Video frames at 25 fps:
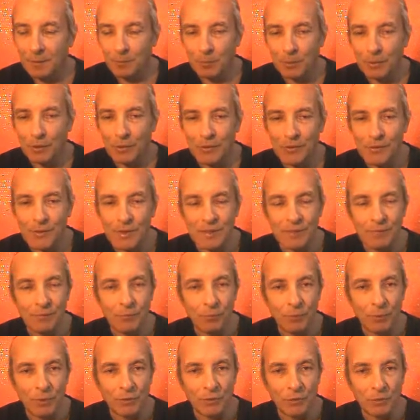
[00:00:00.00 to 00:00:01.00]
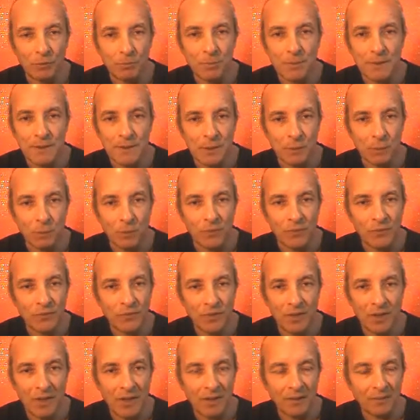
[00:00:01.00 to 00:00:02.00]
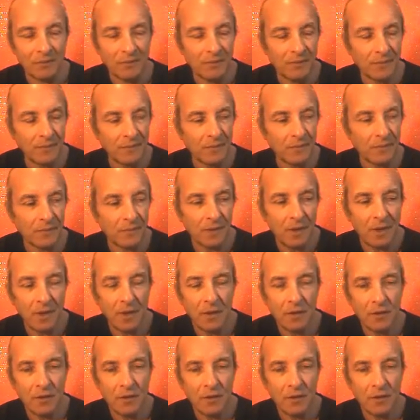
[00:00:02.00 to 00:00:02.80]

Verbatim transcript: because even when you're busy with tasks,